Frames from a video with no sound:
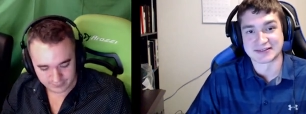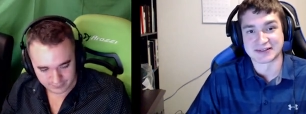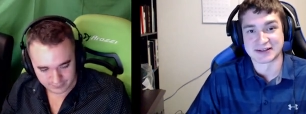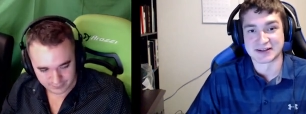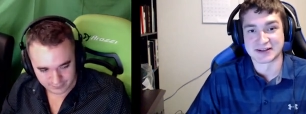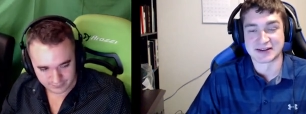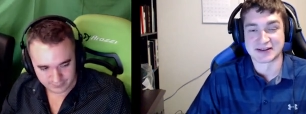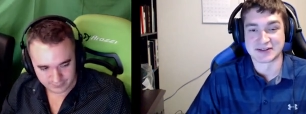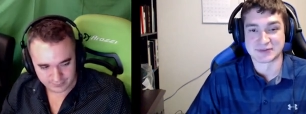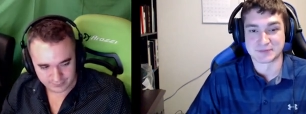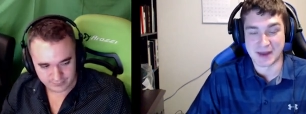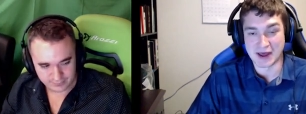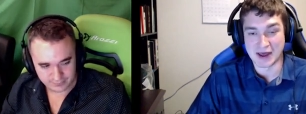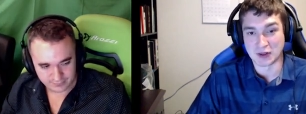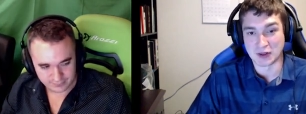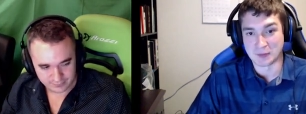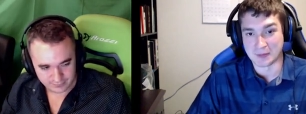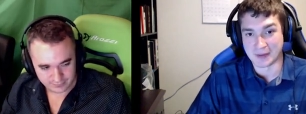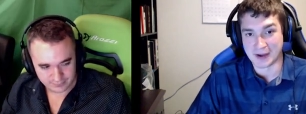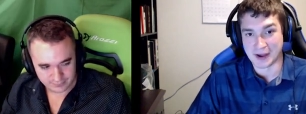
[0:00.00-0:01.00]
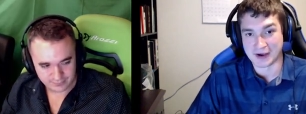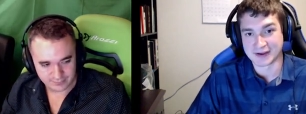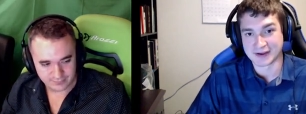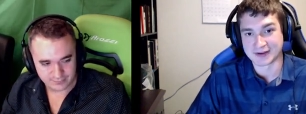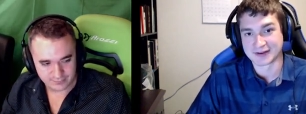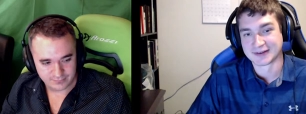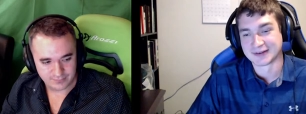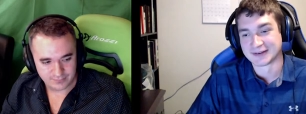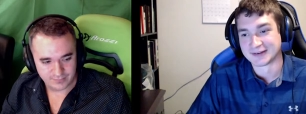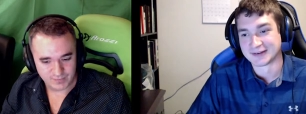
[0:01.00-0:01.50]
Speaker 1: to get his palum back.
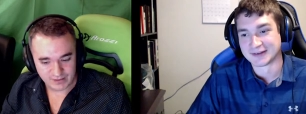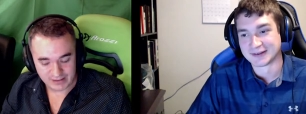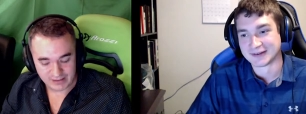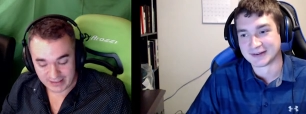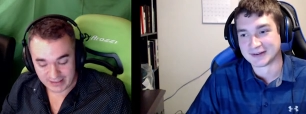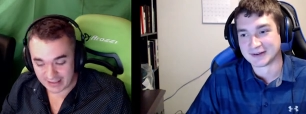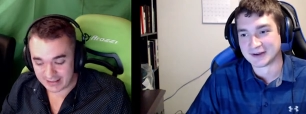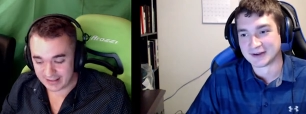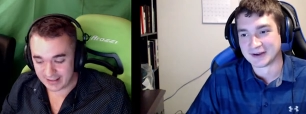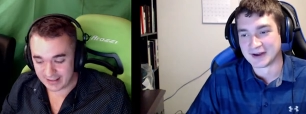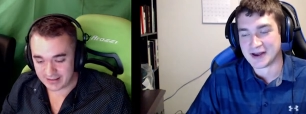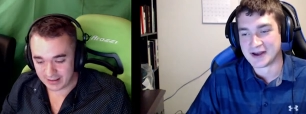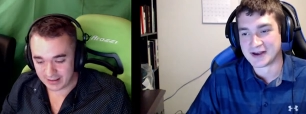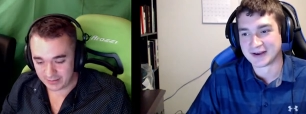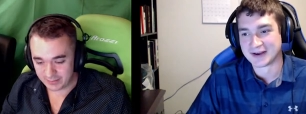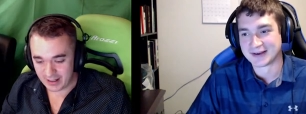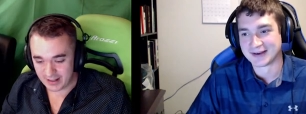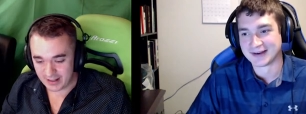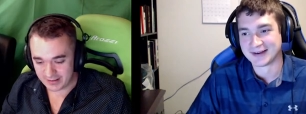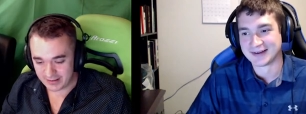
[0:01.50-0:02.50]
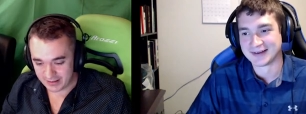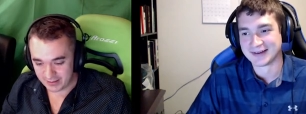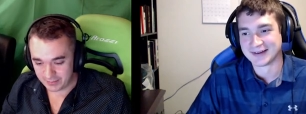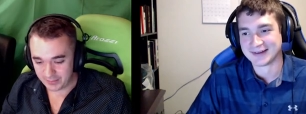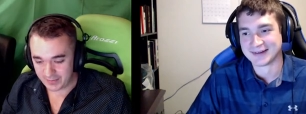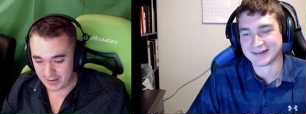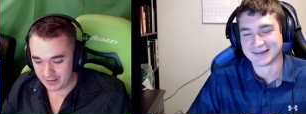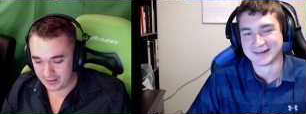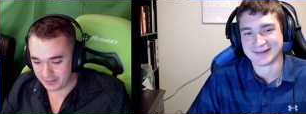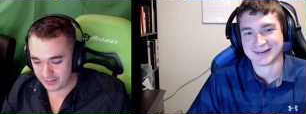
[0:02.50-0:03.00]
Yeah, because I double I double
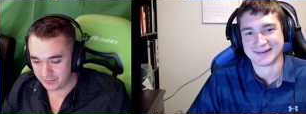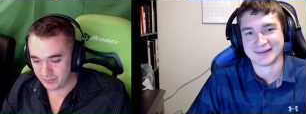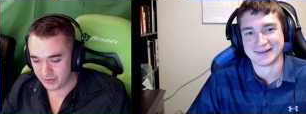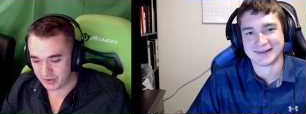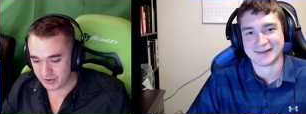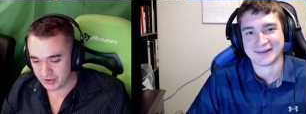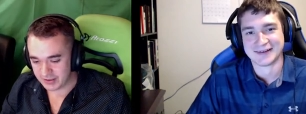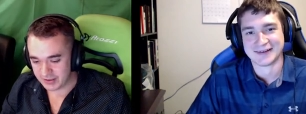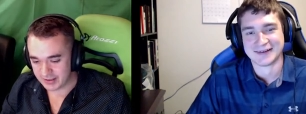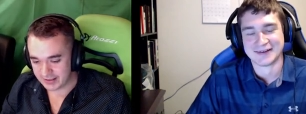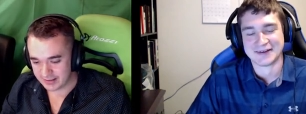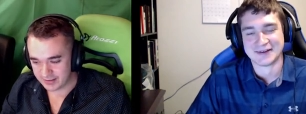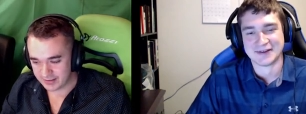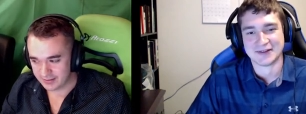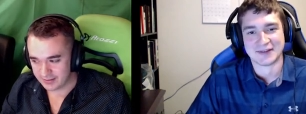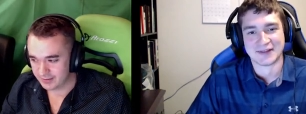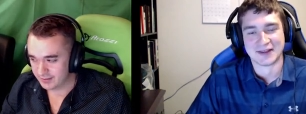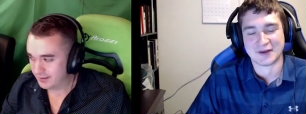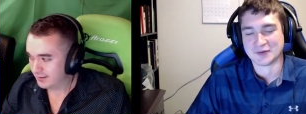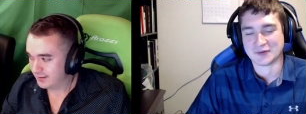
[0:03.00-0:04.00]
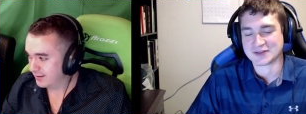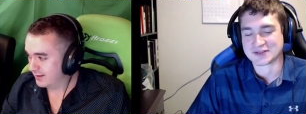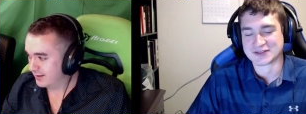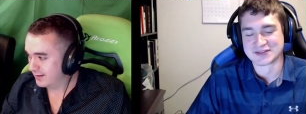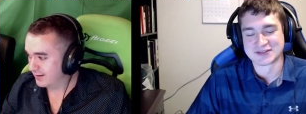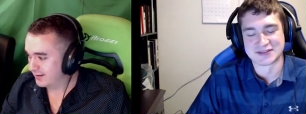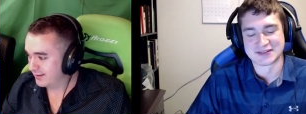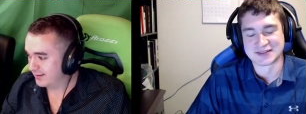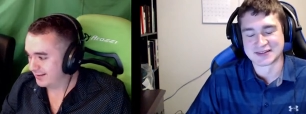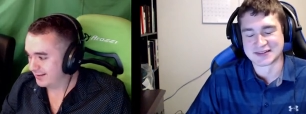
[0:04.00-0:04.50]
him, which is that
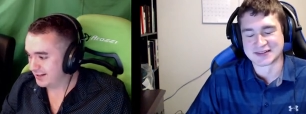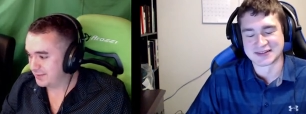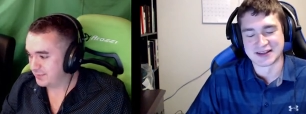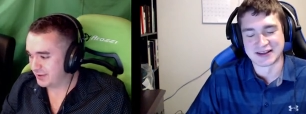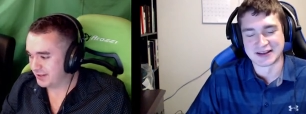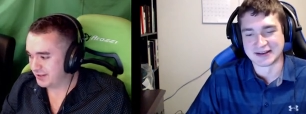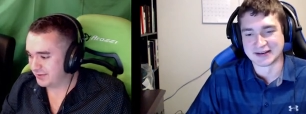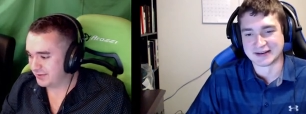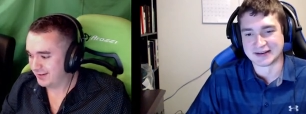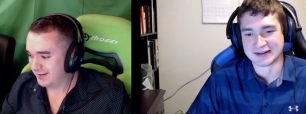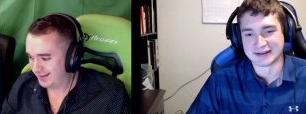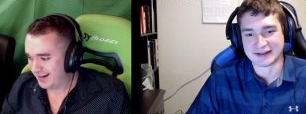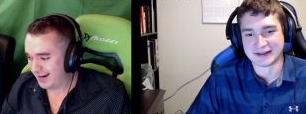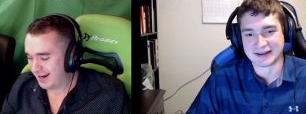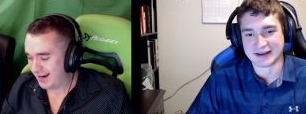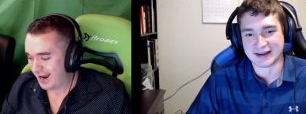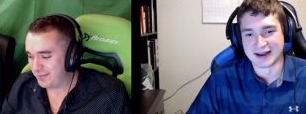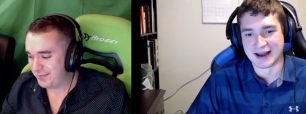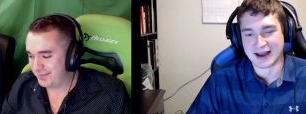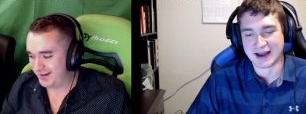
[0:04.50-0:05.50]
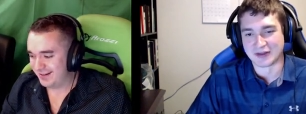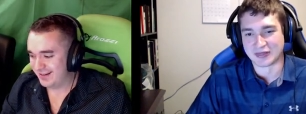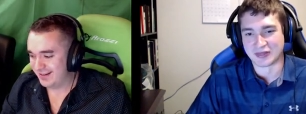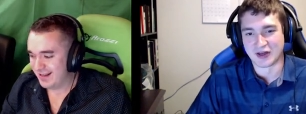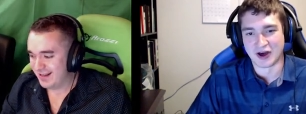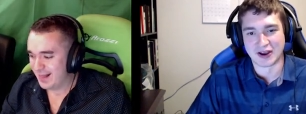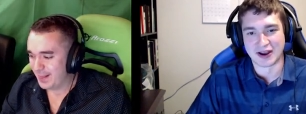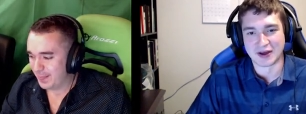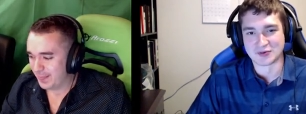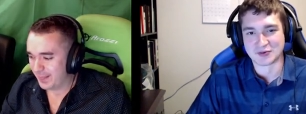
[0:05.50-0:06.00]
was that's pretty sweet. Yeah, I mean,
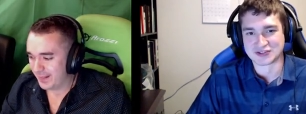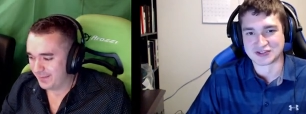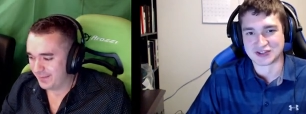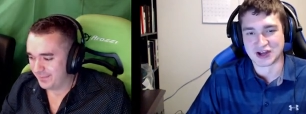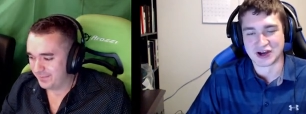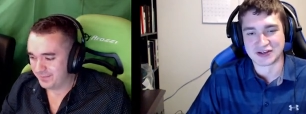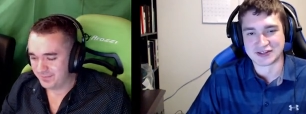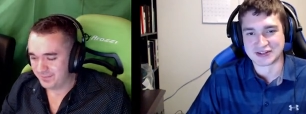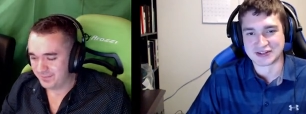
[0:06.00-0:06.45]
I, I was done